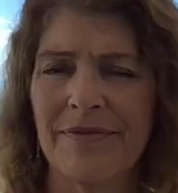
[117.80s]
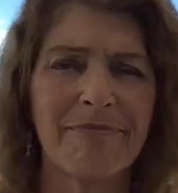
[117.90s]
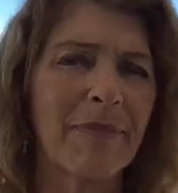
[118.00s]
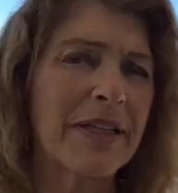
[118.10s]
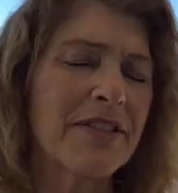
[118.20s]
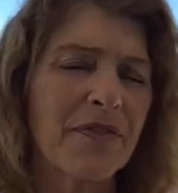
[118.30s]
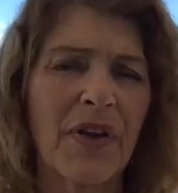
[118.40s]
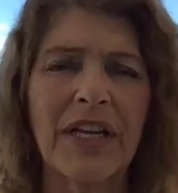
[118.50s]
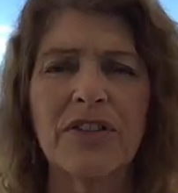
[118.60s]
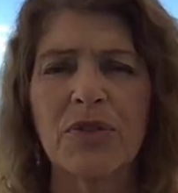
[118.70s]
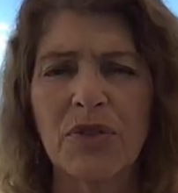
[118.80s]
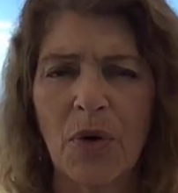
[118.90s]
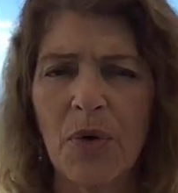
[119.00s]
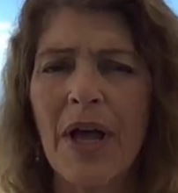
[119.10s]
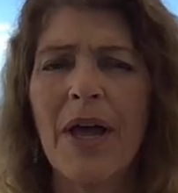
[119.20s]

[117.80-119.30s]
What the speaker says: months of age or so,